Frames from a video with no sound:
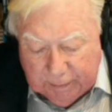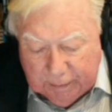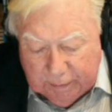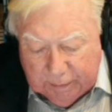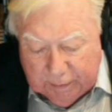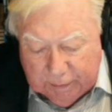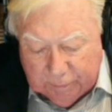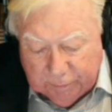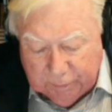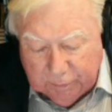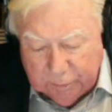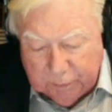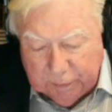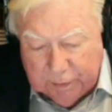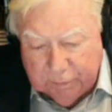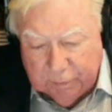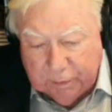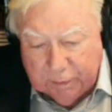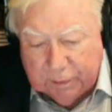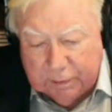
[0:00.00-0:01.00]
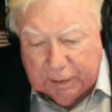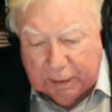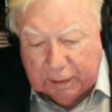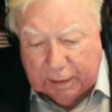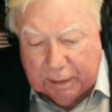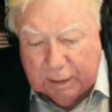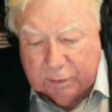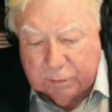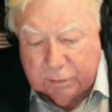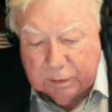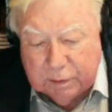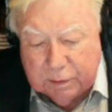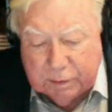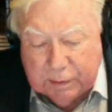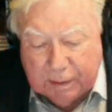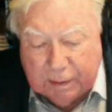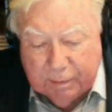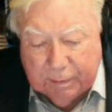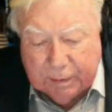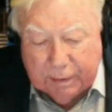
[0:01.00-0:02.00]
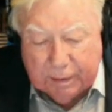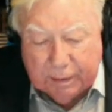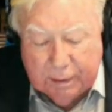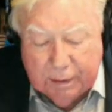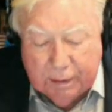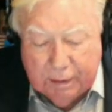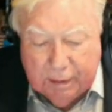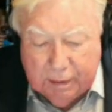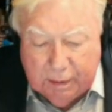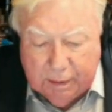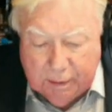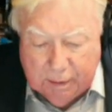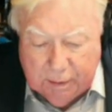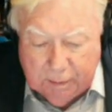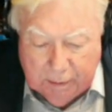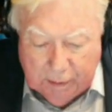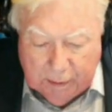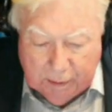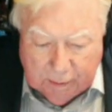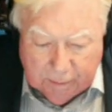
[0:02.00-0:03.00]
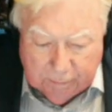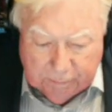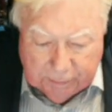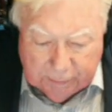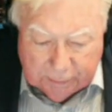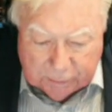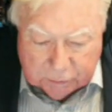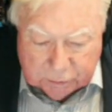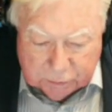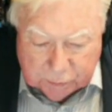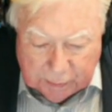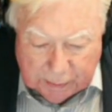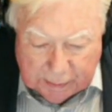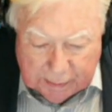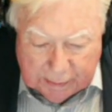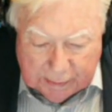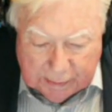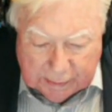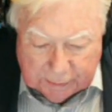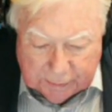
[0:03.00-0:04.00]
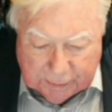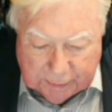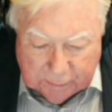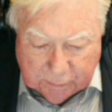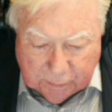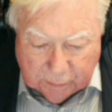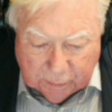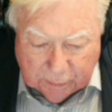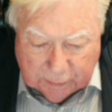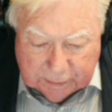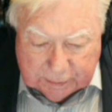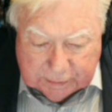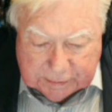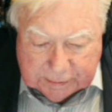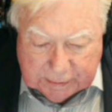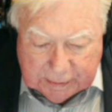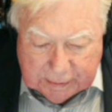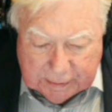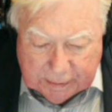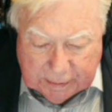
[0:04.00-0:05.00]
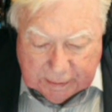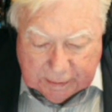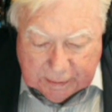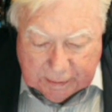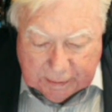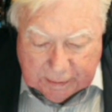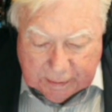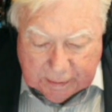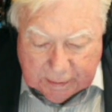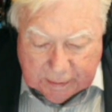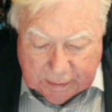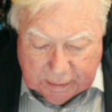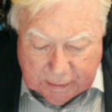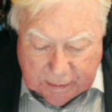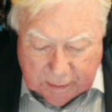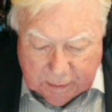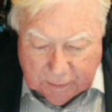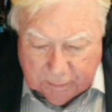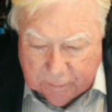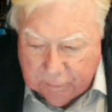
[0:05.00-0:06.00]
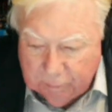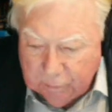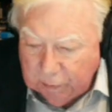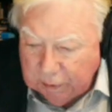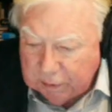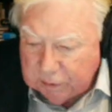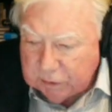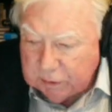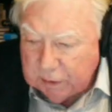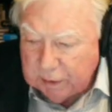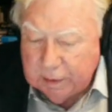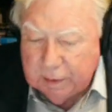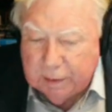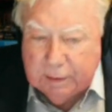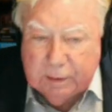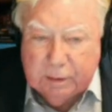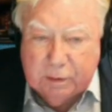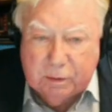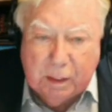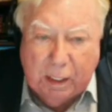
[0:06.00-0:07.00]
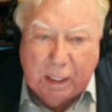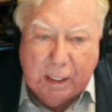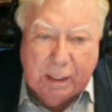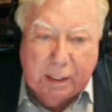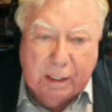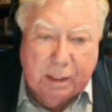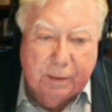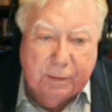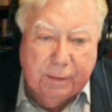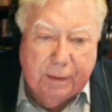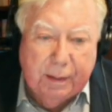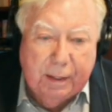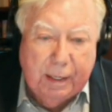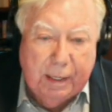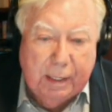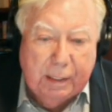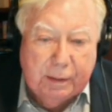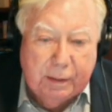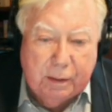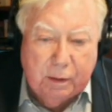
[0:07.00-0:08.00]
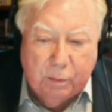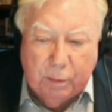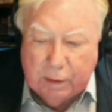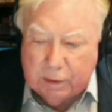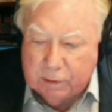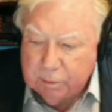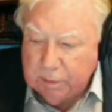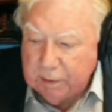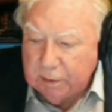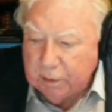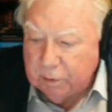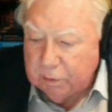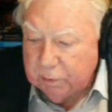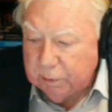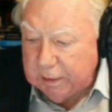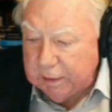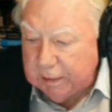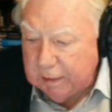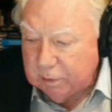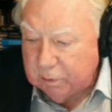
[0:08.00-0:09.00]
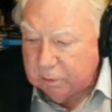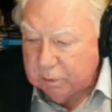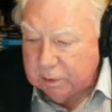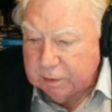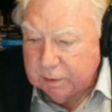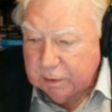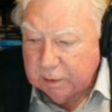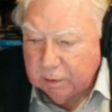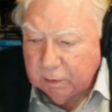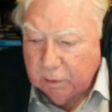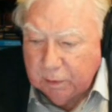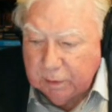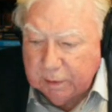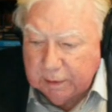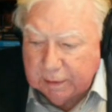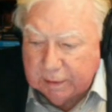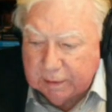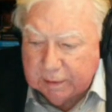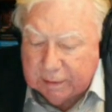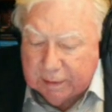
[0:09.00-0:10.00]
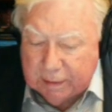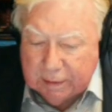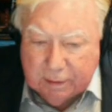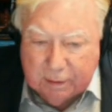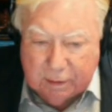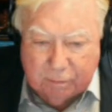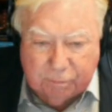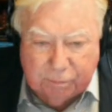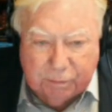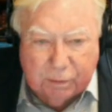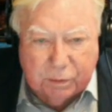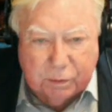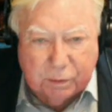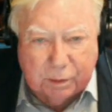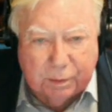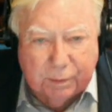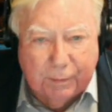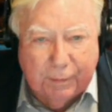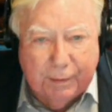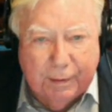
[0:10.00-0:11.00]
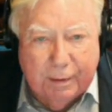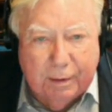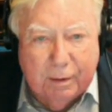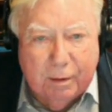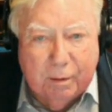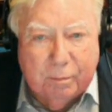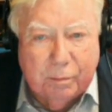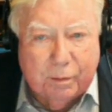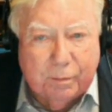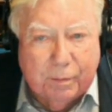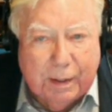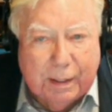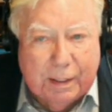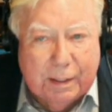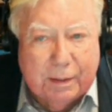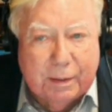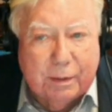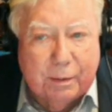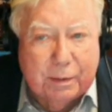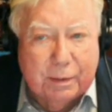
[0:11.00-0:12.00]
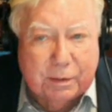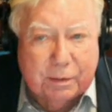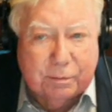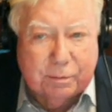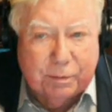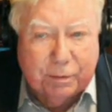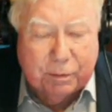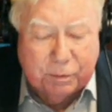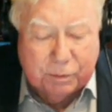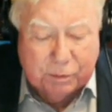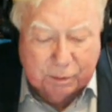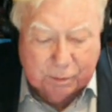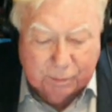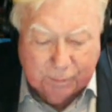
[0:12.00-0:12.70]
different countries having their sway, and I think we're going to see Russia, China, and the U.S. be the three countries that are going to contend in the future, provided there is a future.